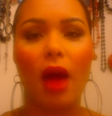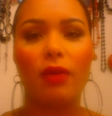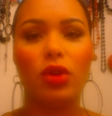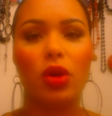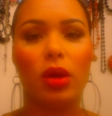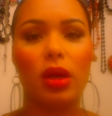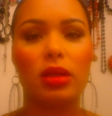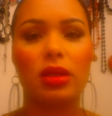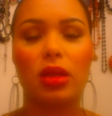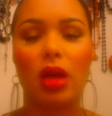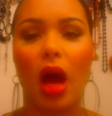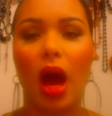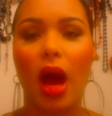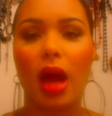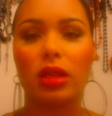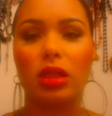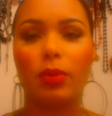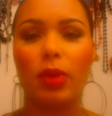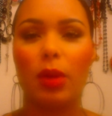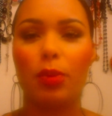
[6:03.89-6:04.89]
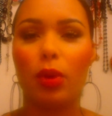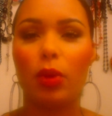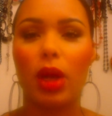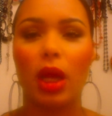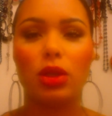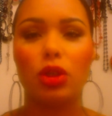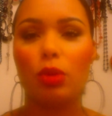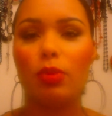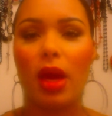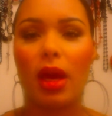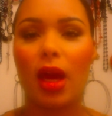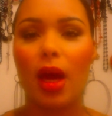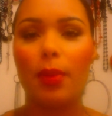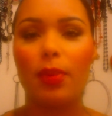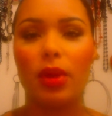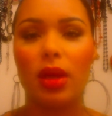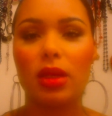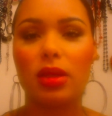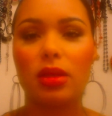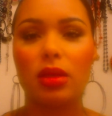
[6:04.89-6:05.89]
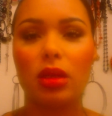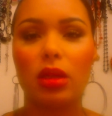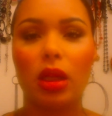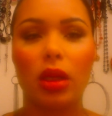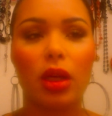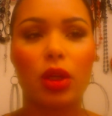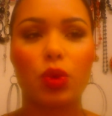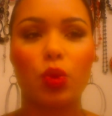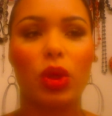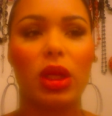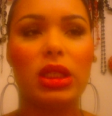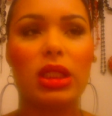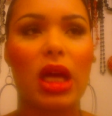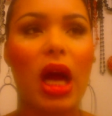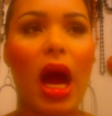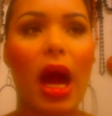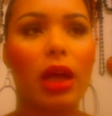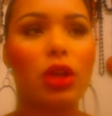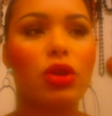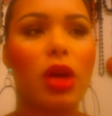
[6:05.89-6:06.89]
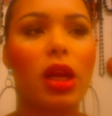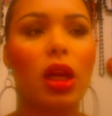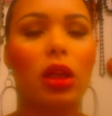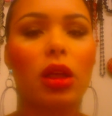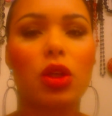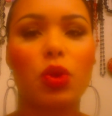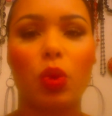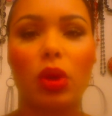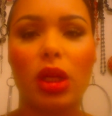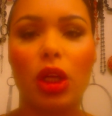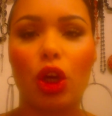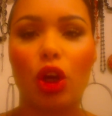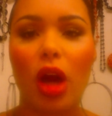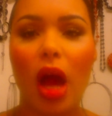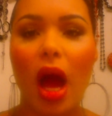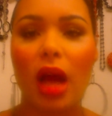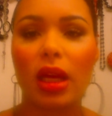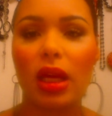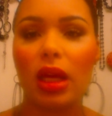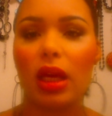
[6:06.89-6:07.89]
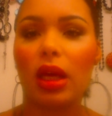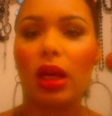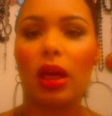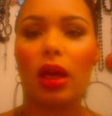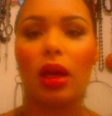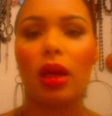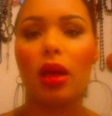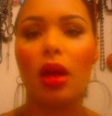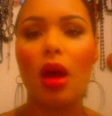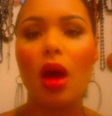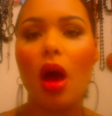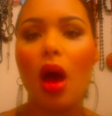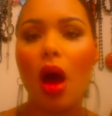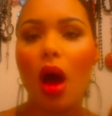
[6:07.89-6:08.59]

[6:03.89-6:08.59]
I've noticed eyes on people when I do makeup, it looks really dehydrated, it looks really cracky, and